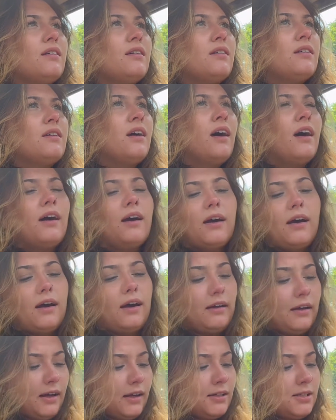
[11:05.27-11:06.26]
yeah, I
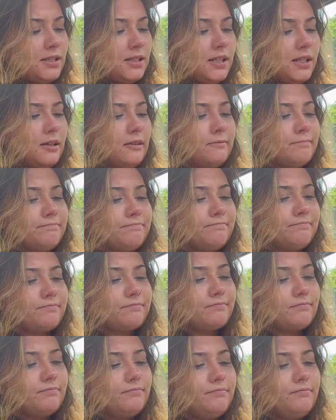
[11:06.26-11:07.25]
guess
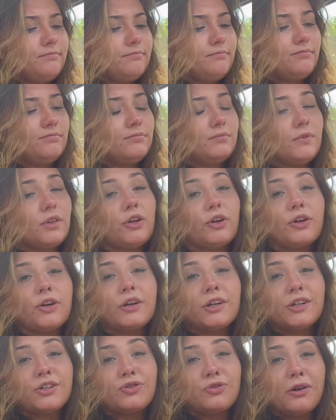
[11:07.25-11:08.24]
you're
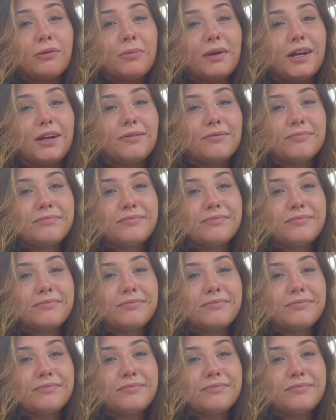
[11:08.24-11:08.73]
gonna join me.